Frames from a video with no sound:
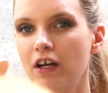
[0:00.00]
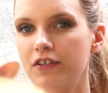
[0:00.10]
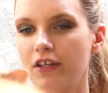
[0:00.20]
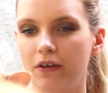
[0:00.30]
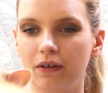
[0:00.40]

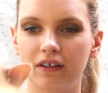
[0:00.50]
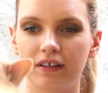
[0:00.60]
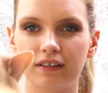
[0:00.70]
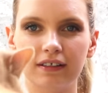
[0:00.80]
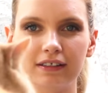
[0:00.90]
And so
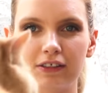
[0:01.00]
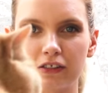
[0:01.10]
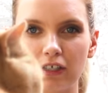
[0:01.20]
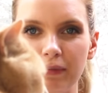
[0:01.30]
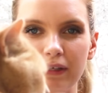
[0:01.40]
this is
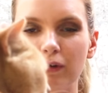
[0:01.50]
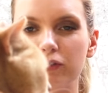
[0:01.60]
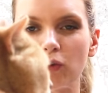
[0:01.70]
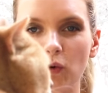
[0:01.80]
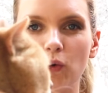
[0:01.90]
just going to be the
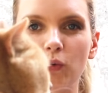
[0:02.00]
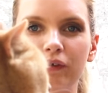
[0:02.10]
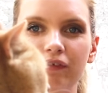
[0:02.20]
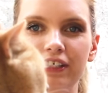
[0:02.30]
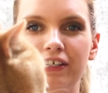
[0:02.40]
most
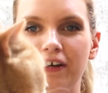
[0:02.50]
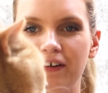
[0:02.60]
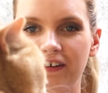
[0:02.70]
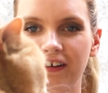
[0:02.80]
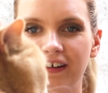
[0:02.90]
awkward
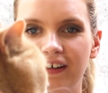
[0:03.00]
video.